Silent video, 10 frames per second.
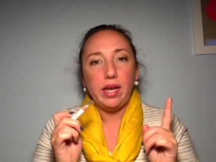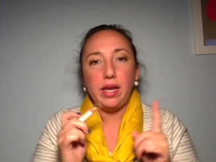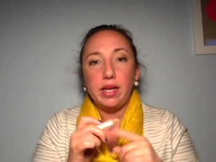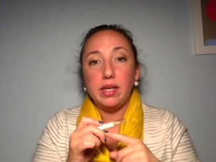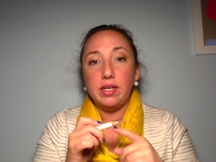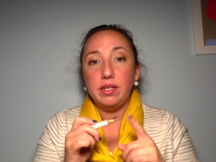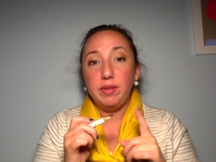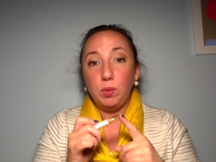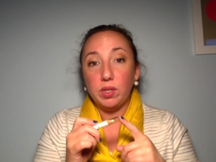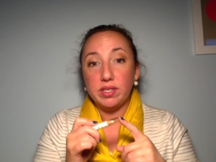And if
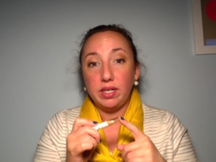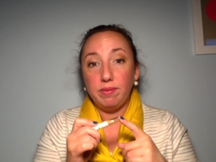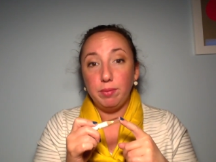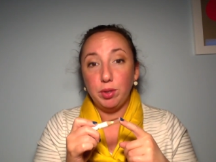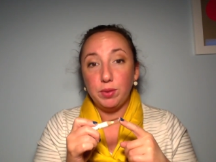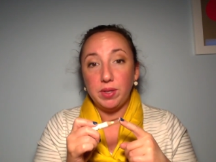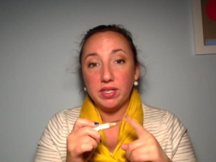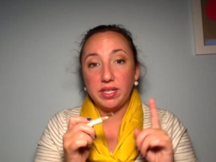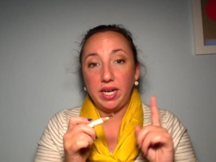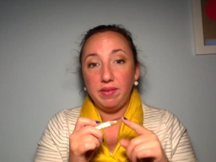you want to sign up for
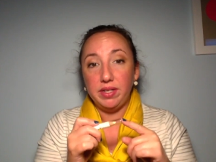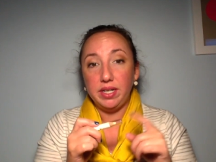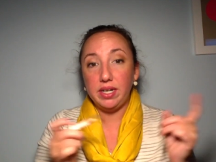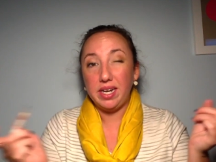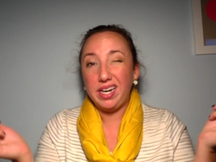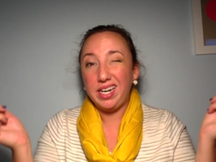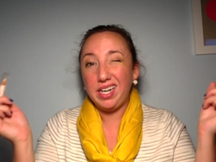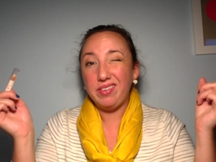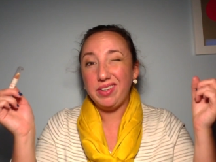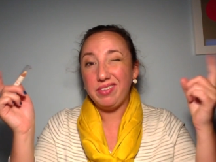Birchbox and haven't yet, I
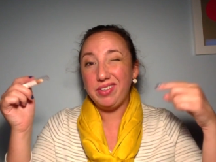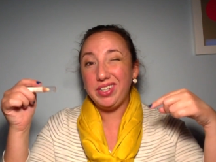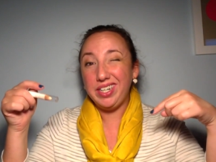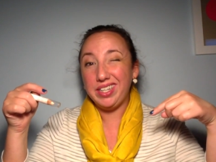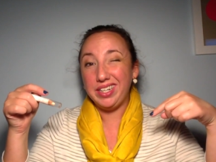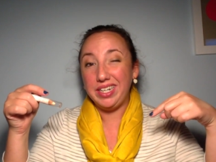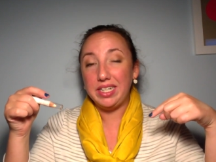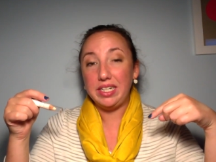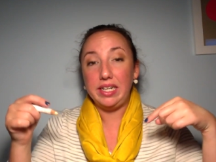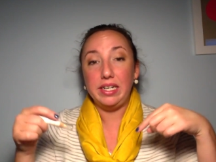have an affiliate link,
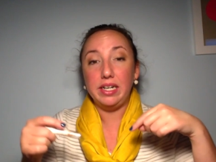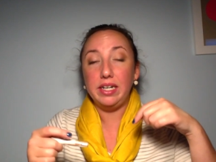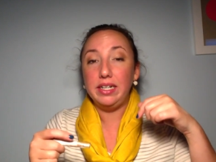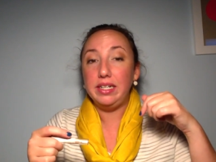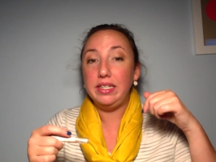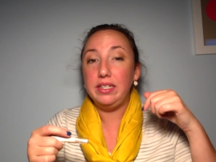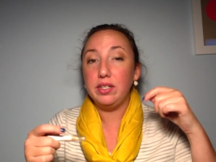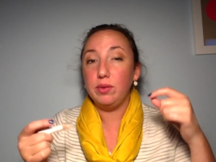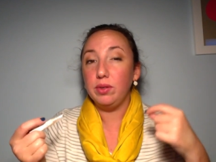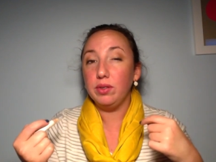and I
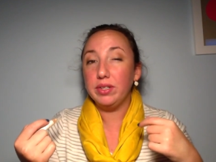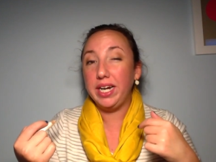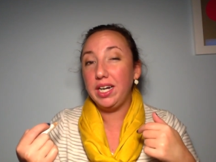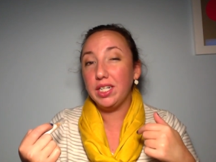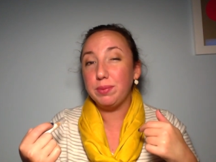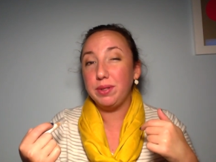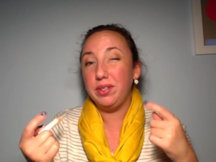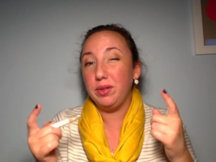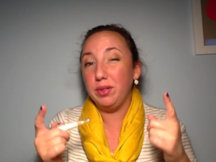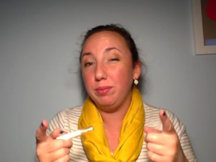don't earn cash, but I
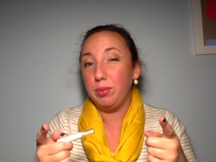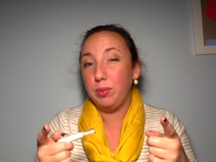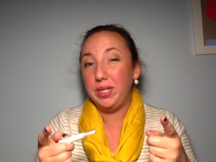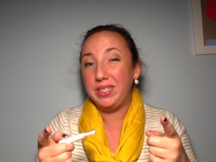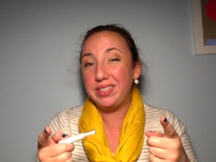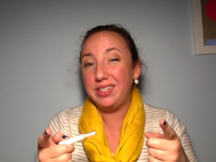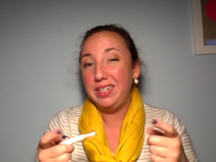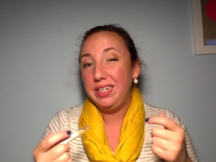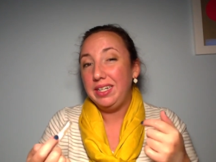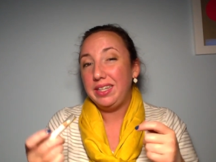do earn points
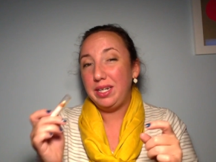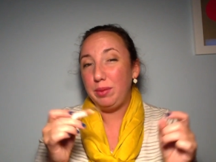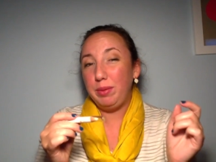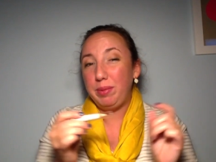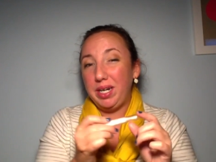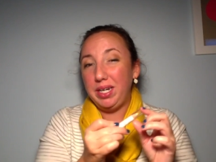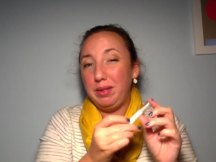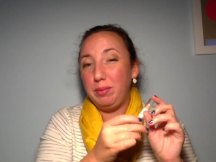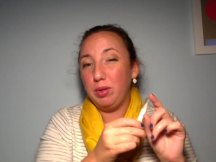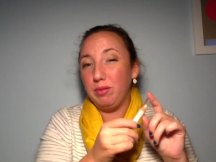that help me
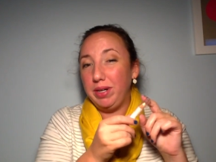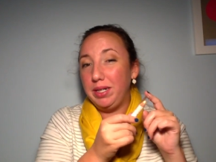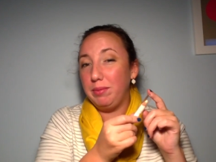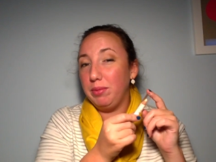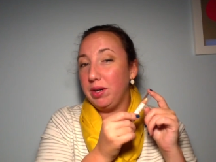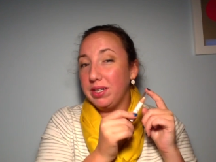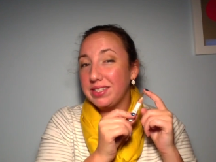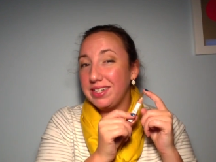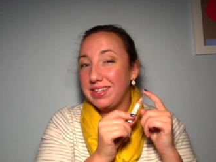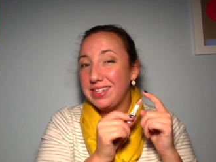buy more random
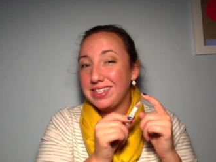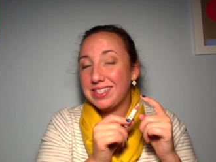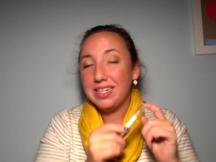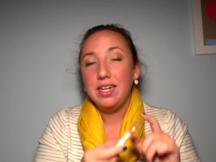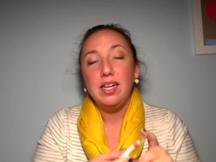products like this.